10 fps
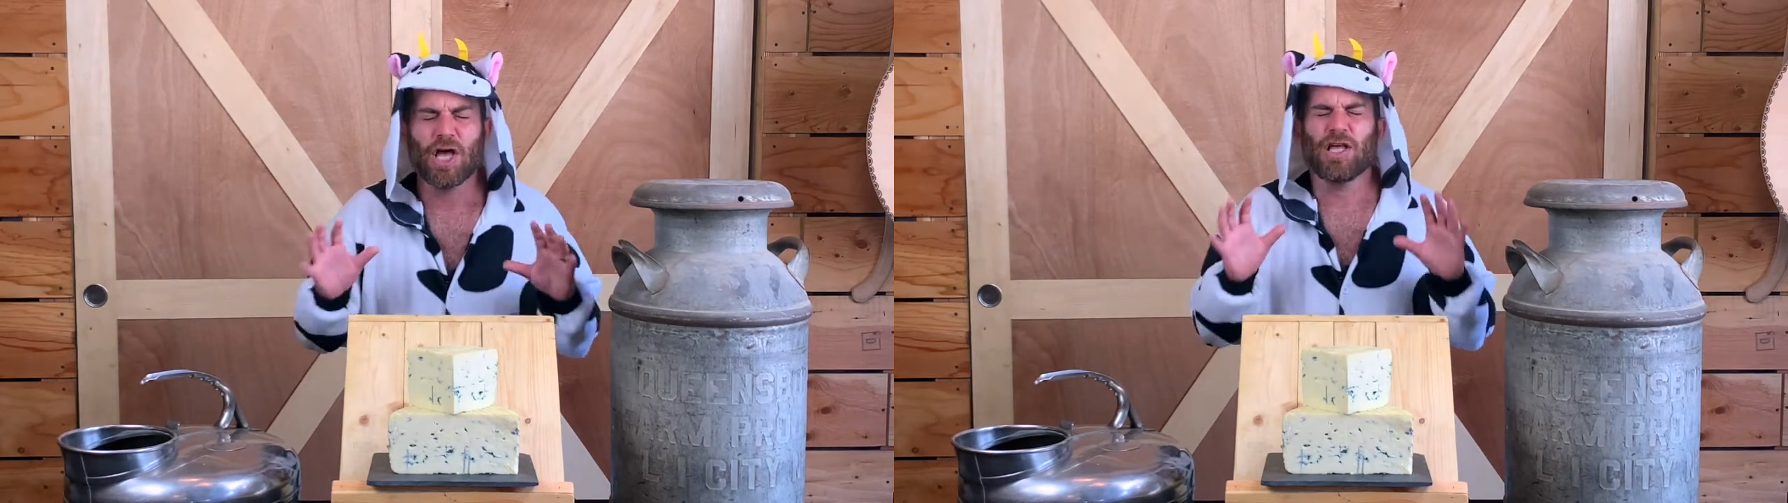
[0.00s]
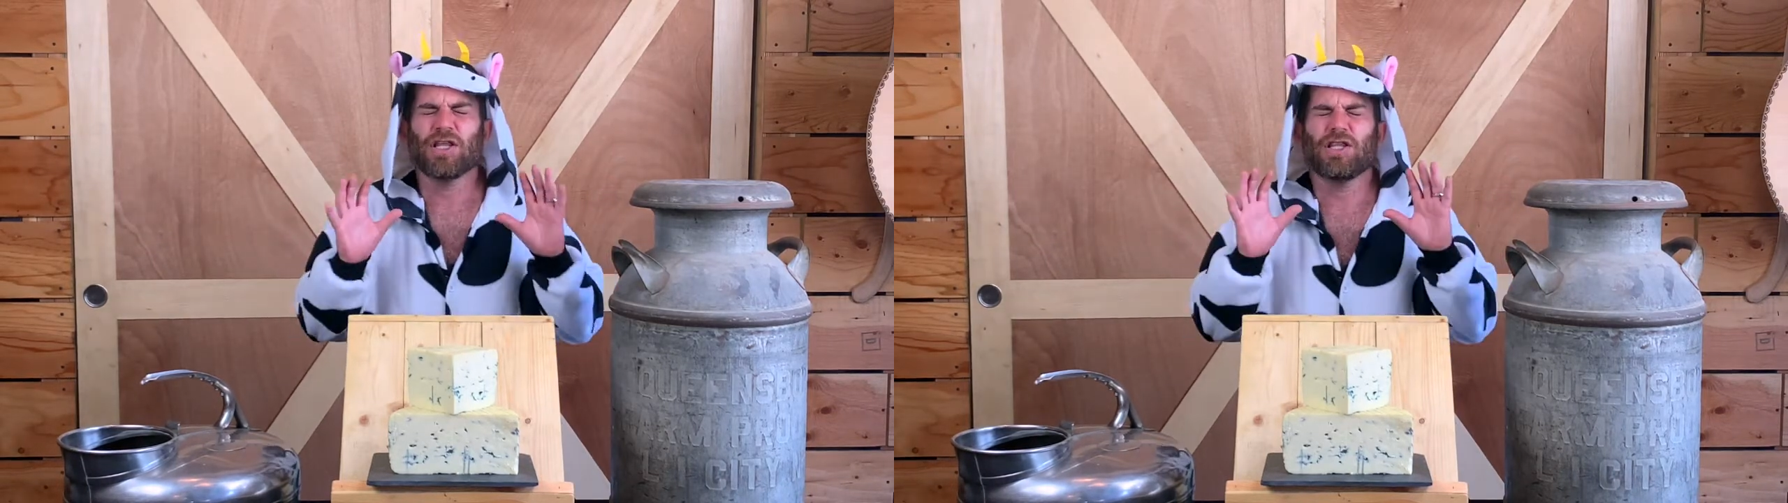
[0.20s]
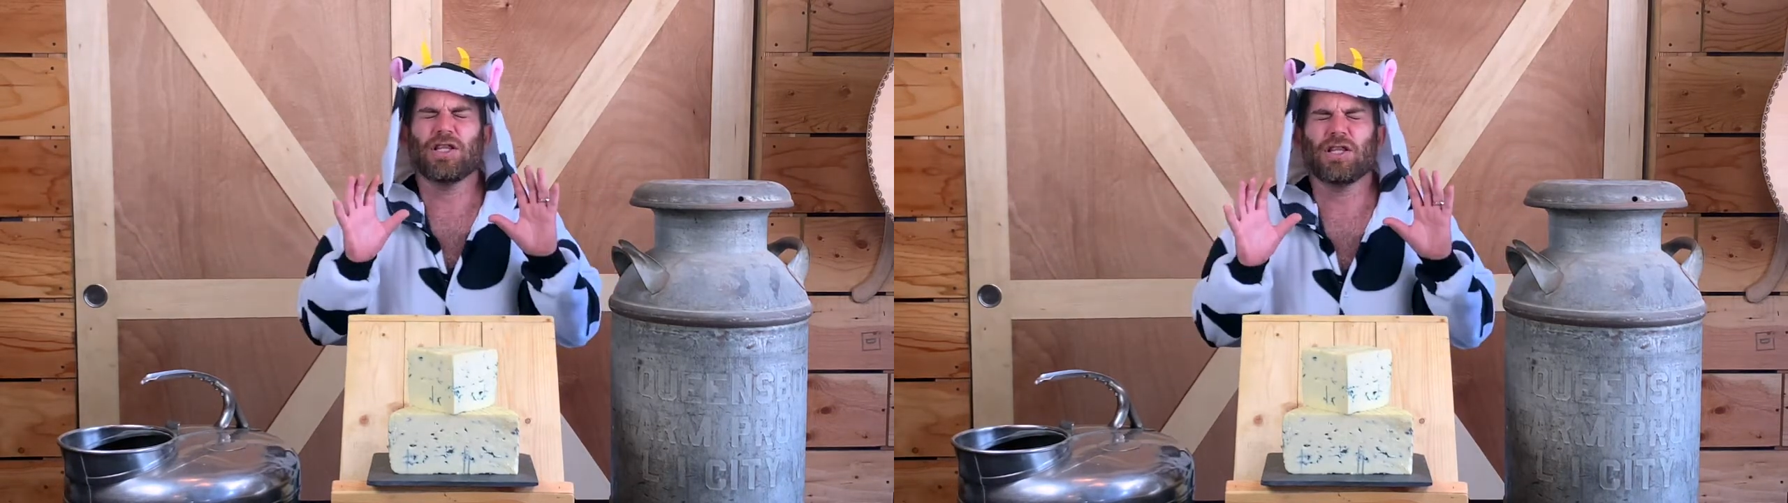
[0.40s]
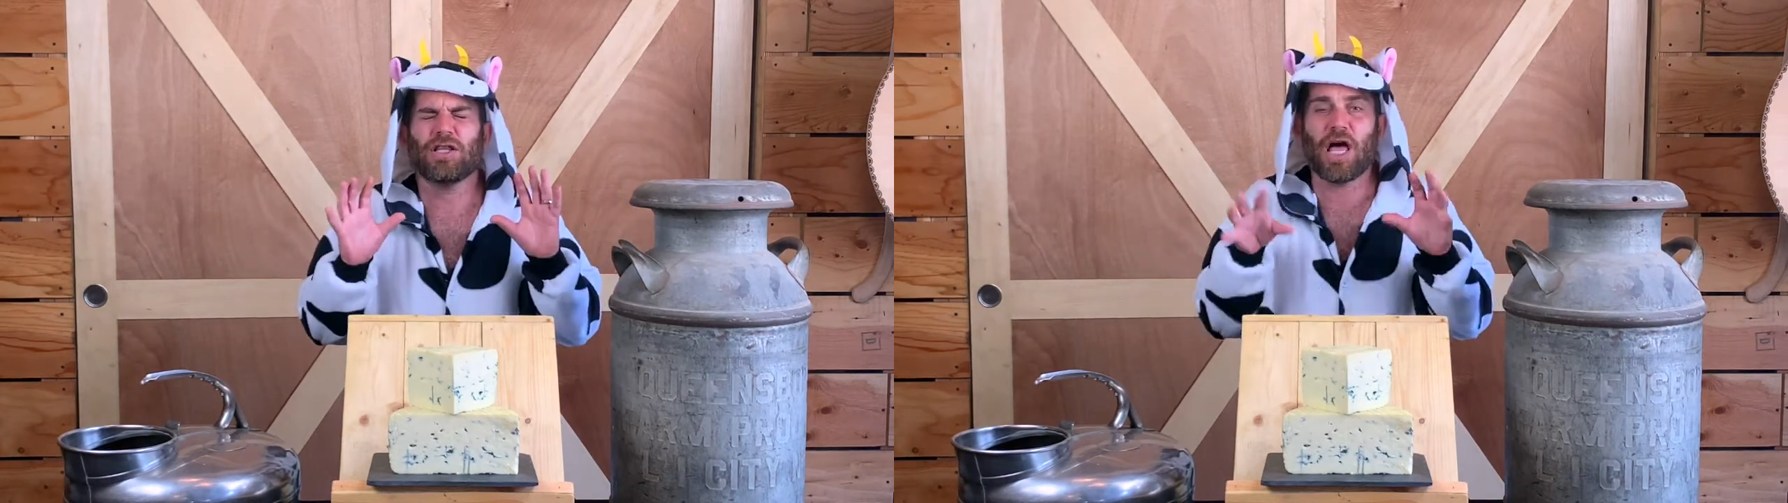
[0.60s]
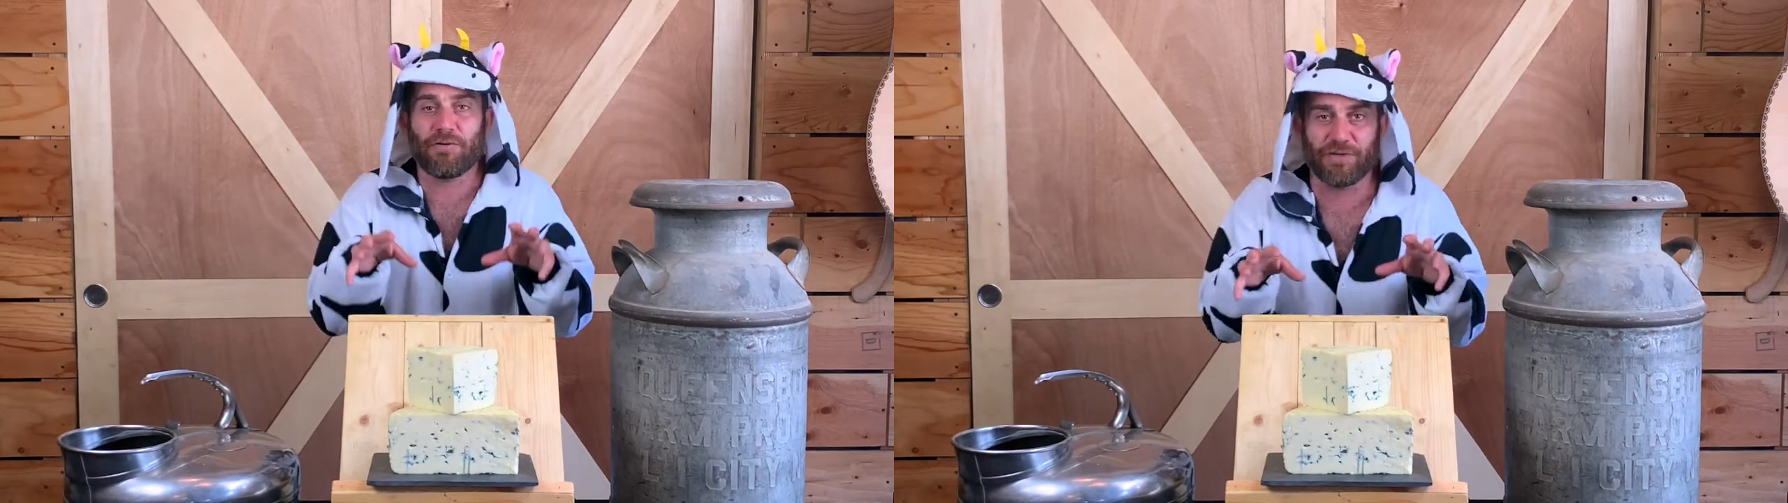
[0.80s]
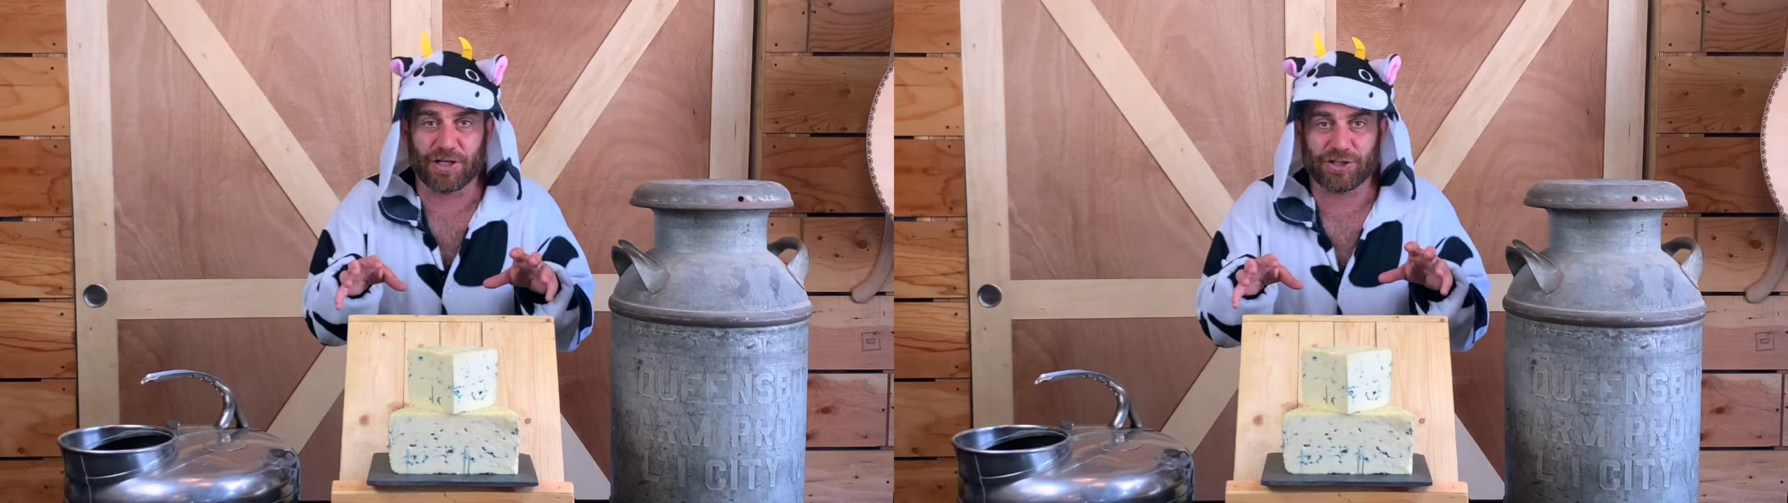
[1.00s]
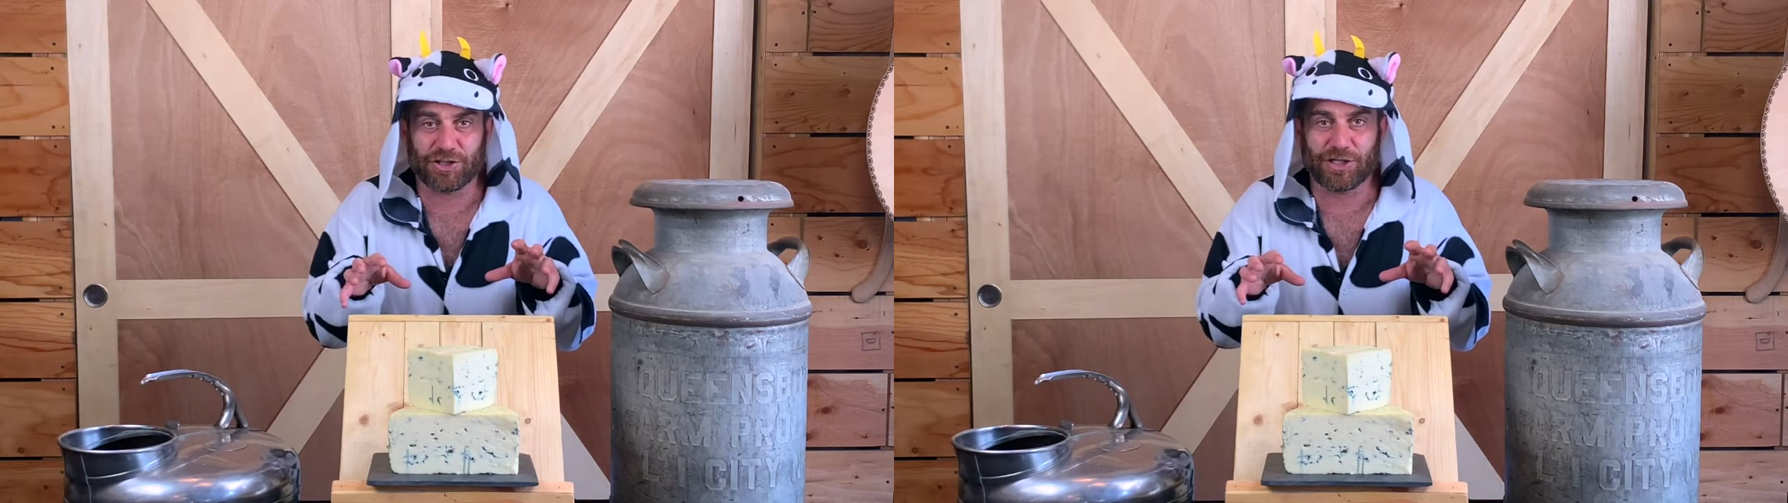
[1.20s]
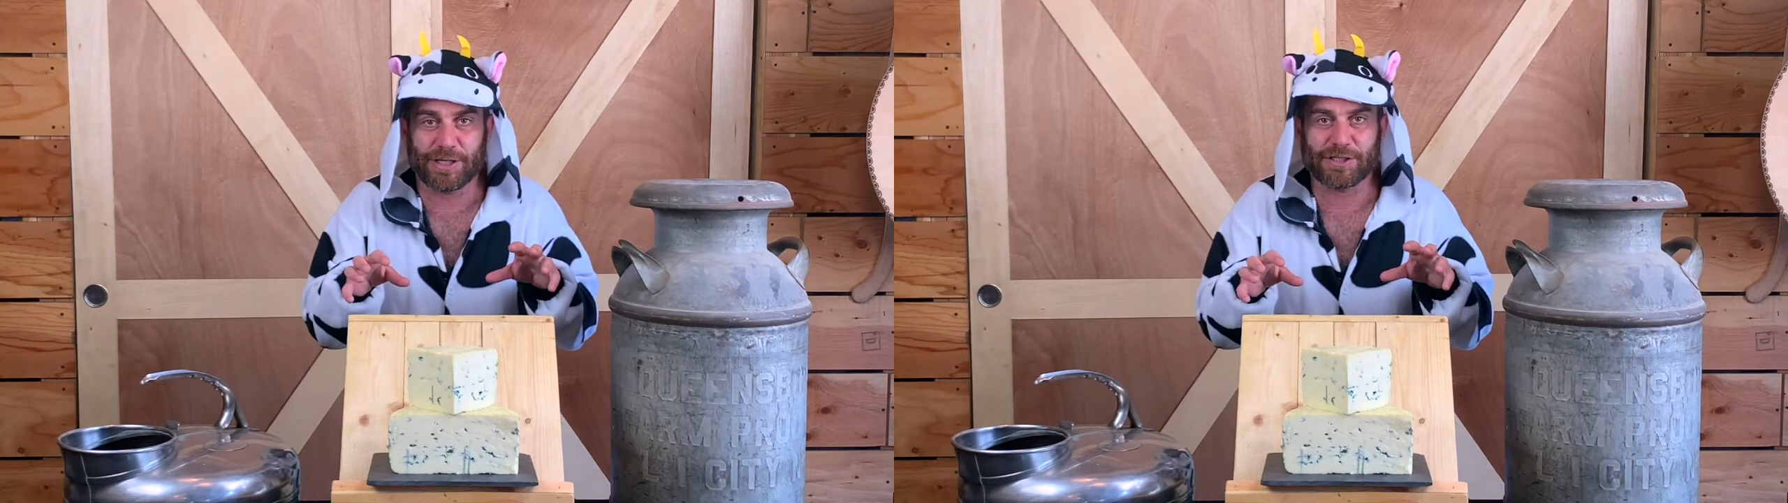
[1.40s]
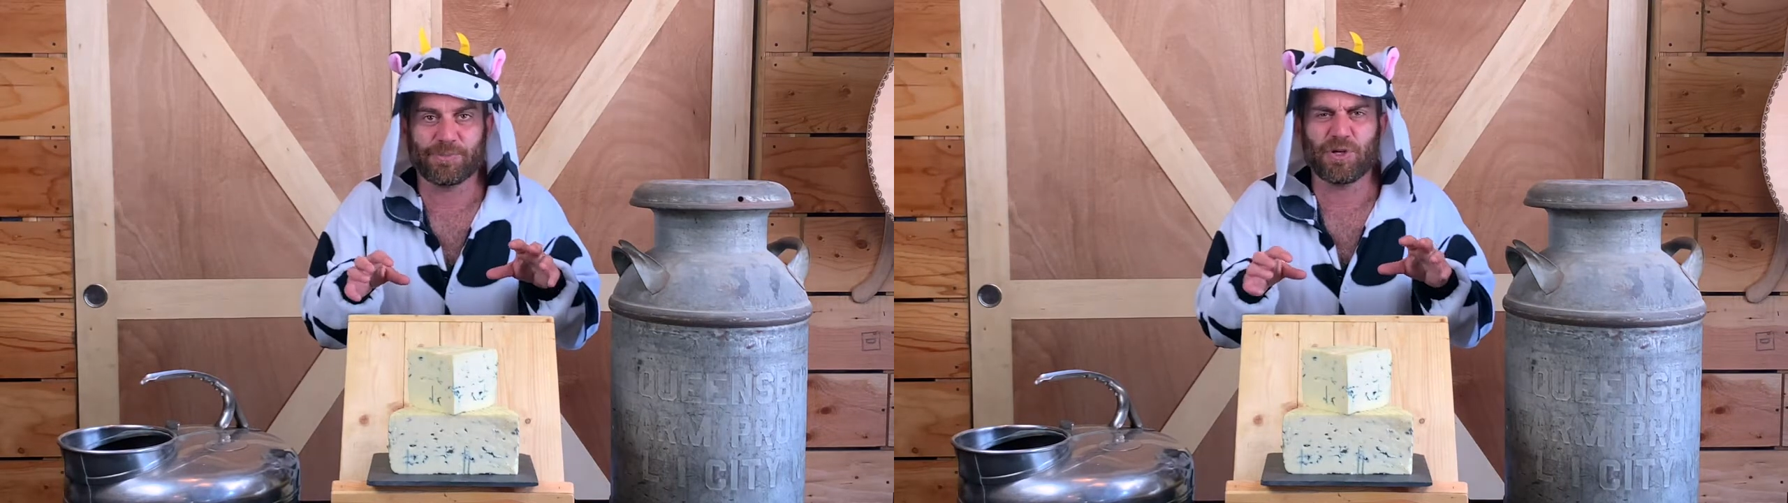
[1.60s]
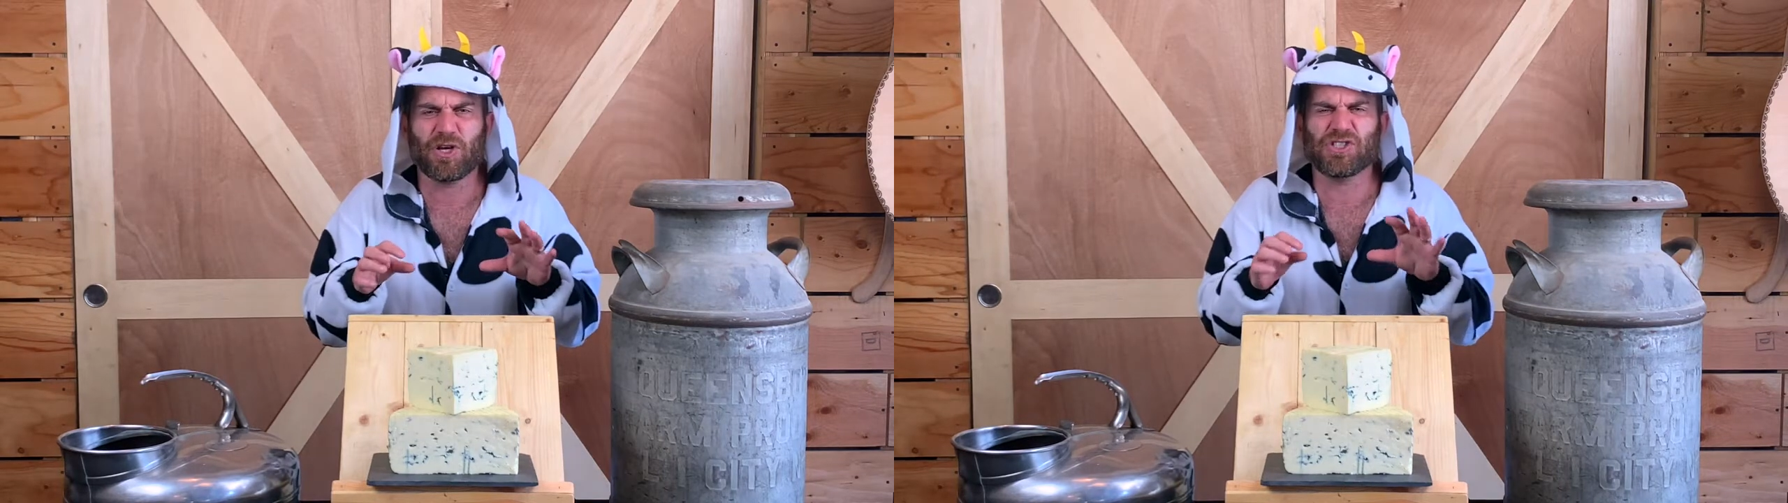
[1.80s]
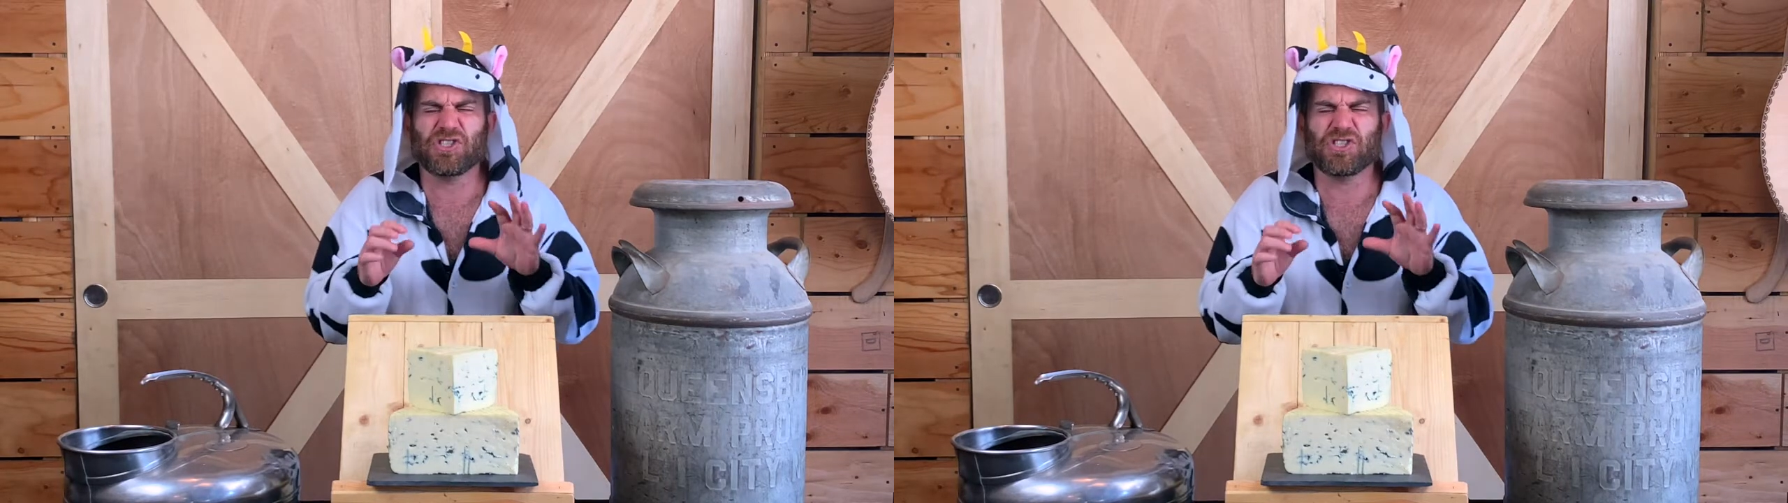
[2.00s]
love this cheese because